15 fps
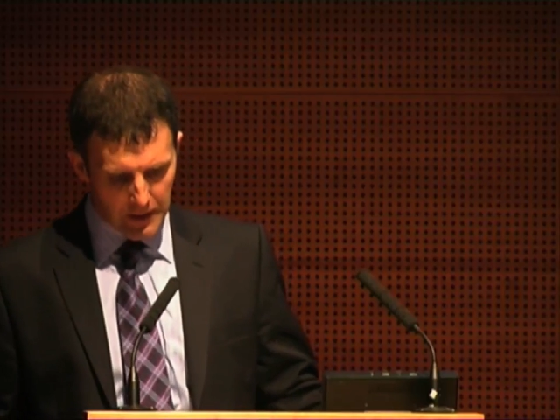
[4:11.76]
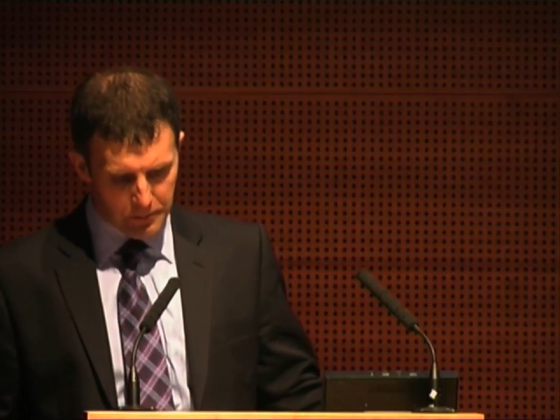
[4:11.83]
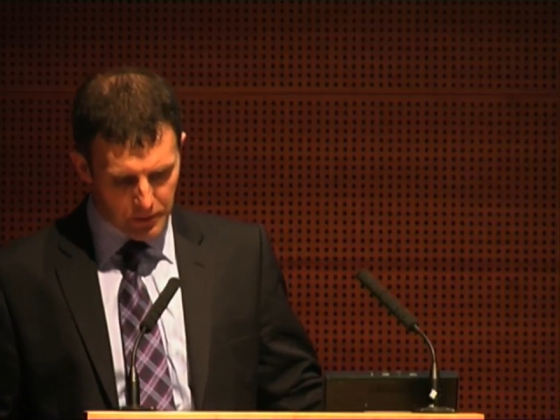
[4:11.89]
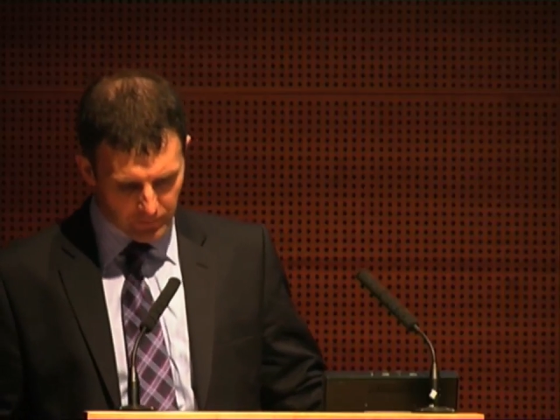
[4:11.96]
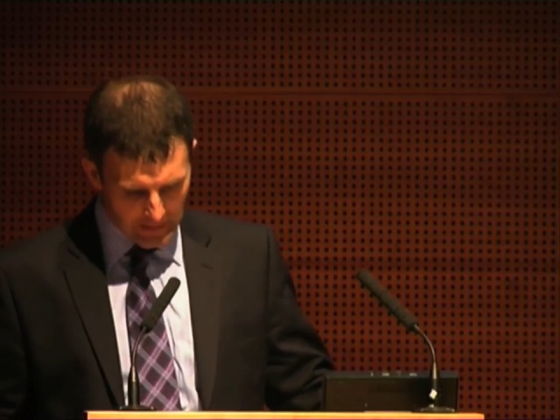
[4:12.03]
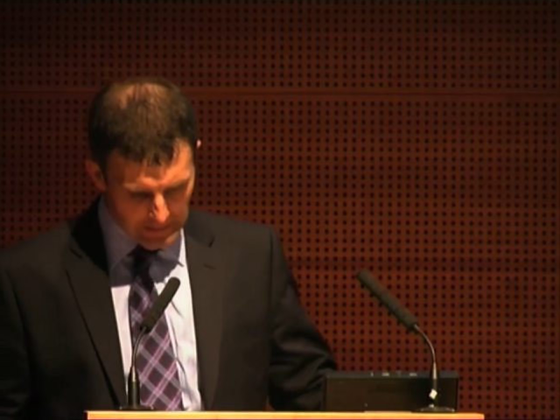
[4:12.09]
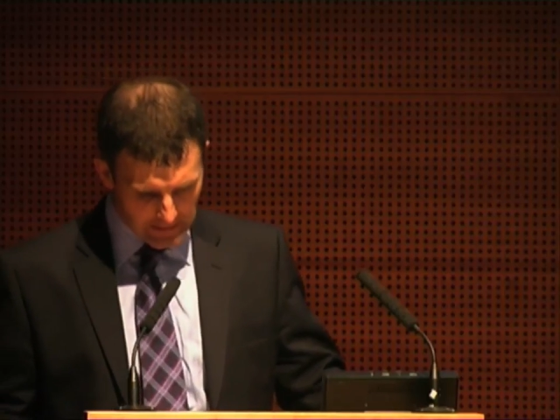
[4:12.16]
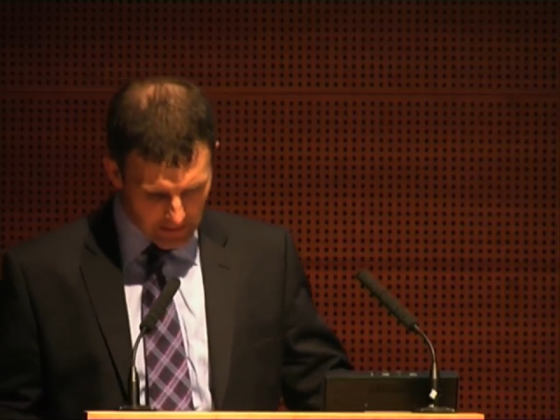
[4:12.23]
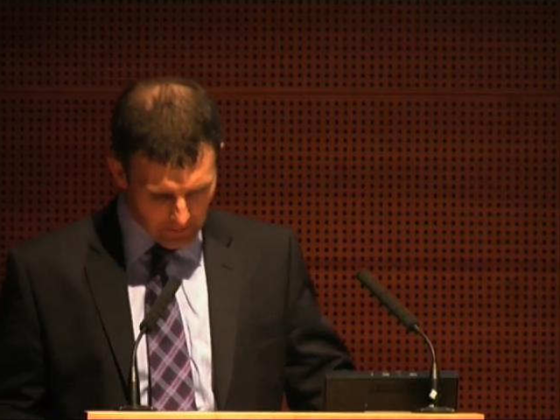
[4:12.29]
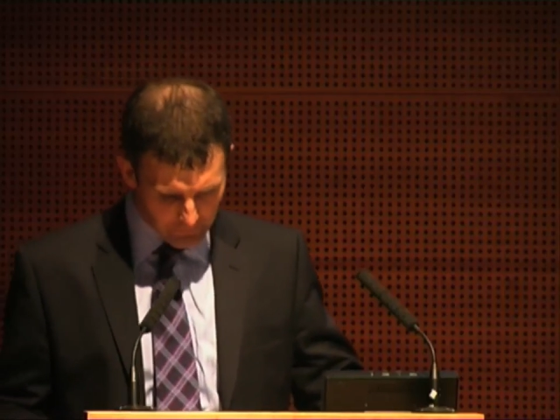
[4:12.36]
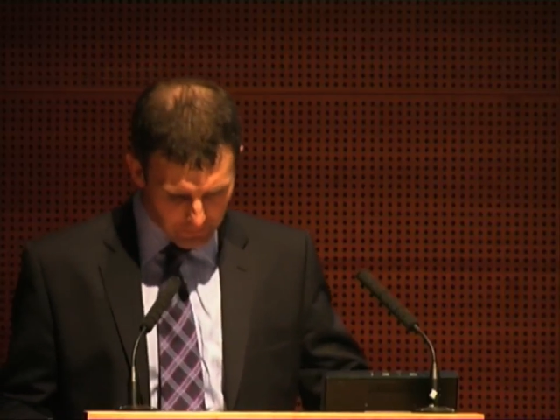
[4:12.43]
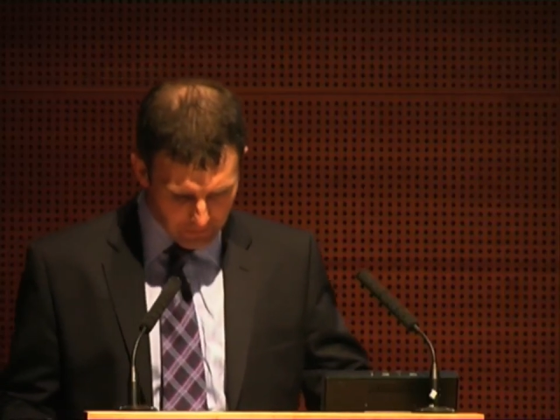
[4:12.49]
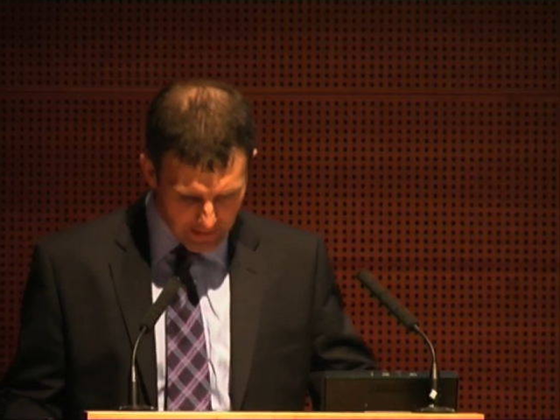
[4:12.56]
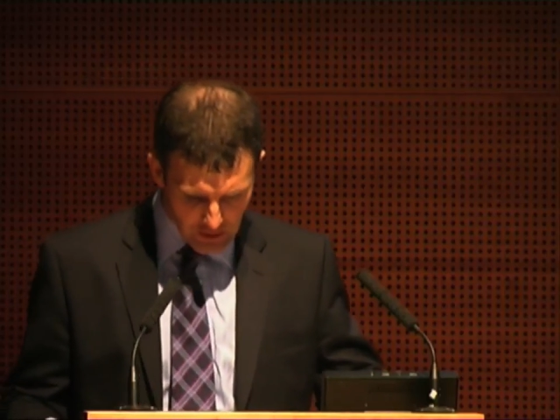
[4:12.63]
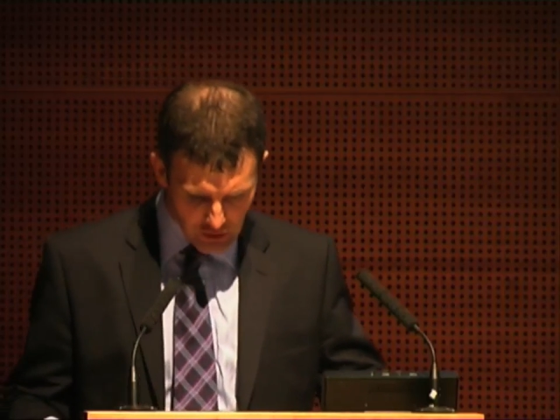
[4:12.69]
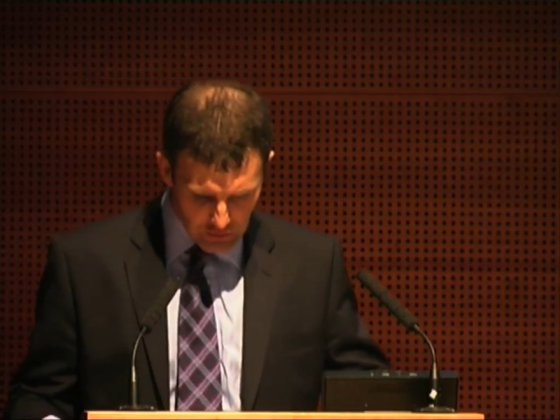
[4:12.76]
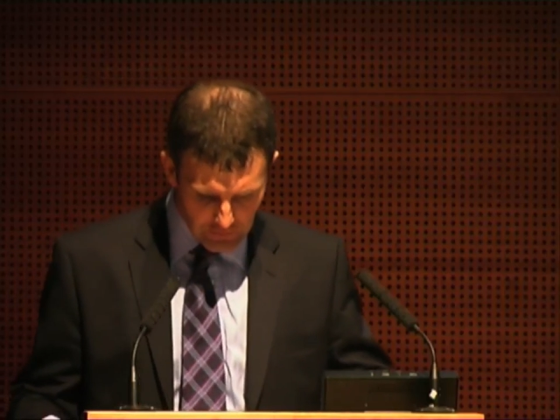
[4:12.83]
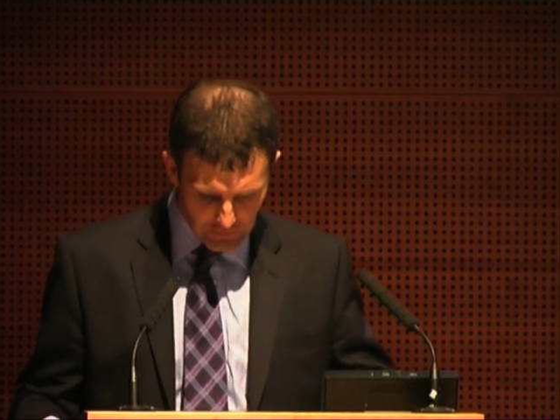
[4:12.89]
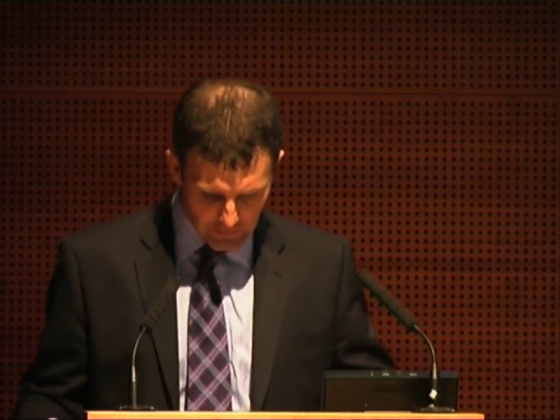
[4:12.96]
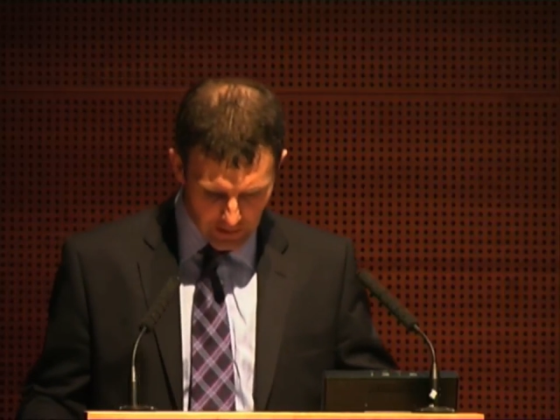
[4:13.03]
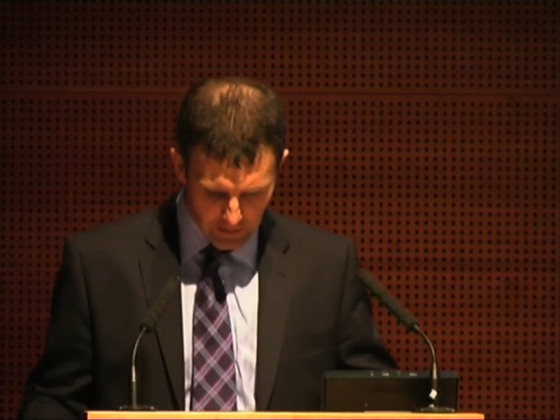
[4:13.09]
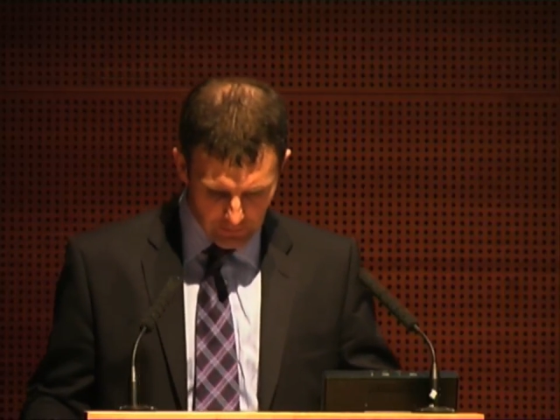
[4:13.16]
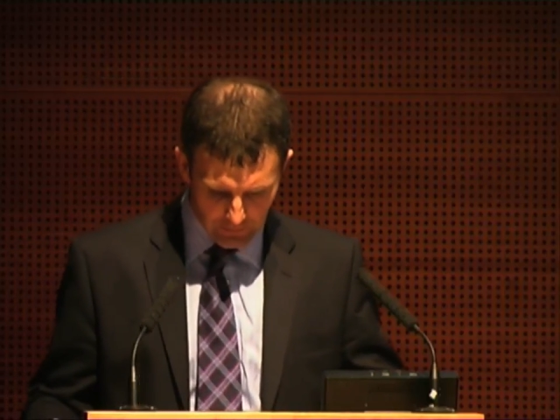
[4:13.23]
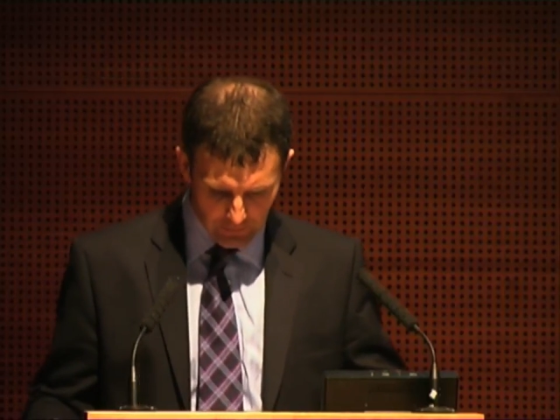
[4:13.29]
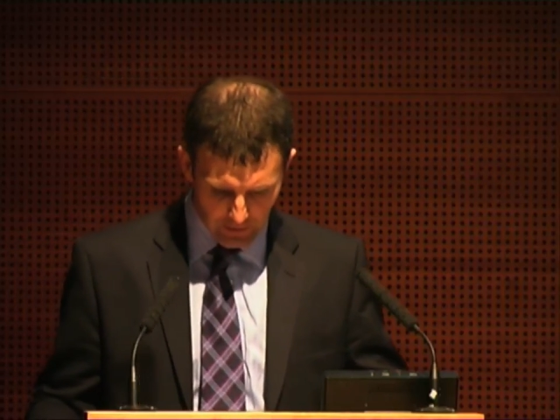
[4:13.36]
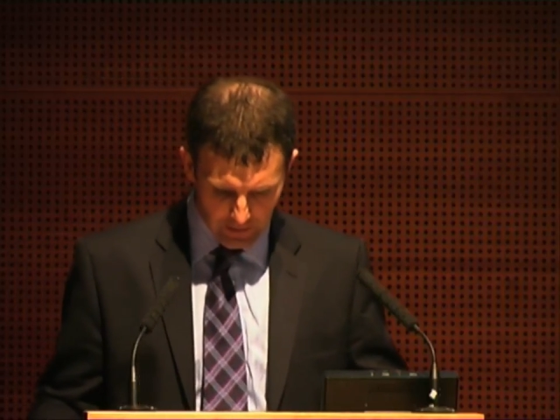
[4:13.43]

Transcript: providing information service